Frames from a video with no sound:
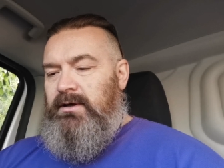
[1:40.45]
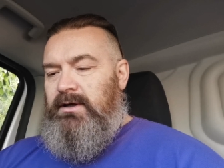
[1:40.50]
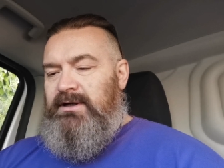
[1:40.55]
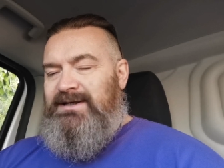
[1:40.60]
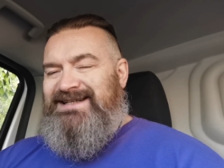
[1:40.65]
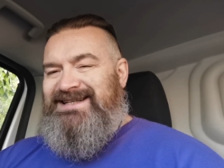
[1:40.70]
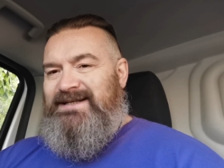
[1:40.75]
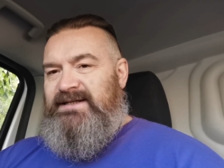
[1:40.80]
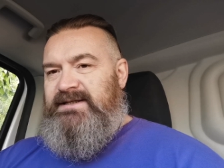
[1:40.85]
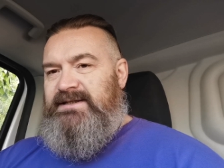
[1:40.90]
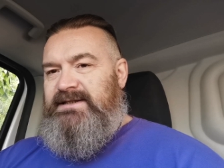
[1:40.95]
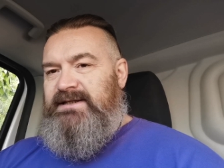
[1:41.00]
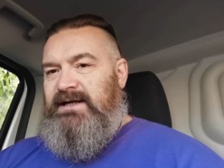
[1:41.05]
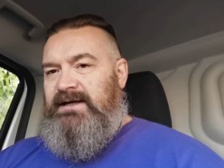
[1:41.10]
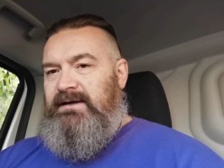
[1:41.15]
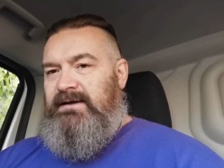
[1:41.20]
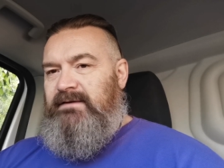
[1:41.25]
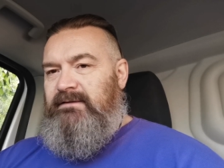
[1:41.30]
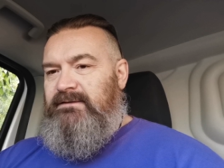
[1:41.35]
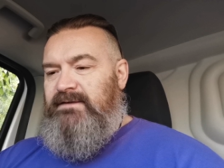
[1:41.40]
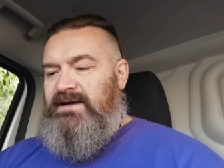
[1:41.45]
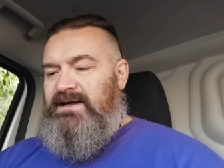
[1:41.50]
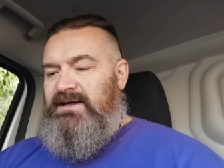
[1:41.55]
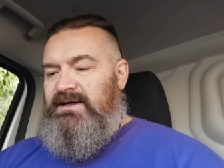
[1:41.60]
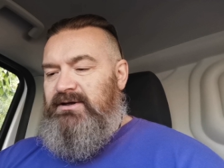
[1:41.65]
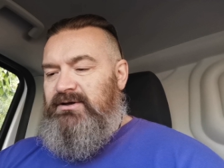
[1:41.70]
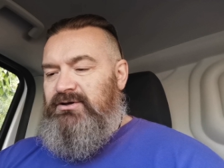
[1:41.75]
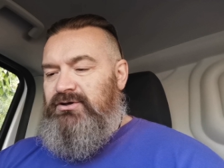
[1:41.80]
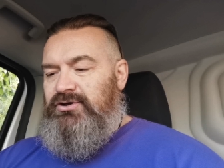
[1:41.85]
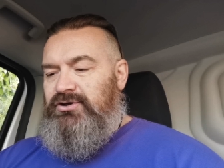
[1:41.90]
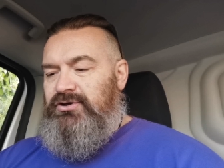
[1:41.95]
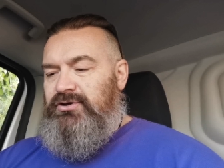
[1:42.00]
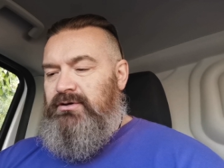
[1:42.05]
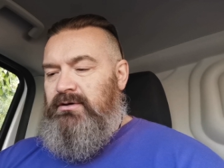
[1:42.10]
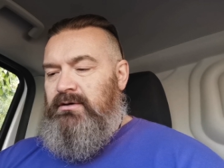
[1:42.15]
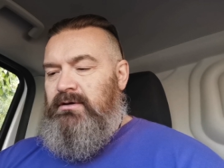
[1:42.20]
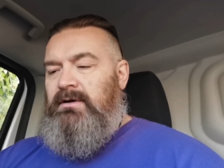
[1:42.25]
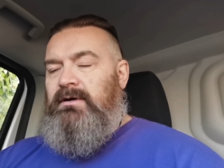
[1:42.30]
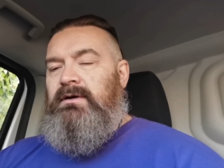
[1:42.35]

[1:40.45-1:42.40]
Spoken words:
and to save each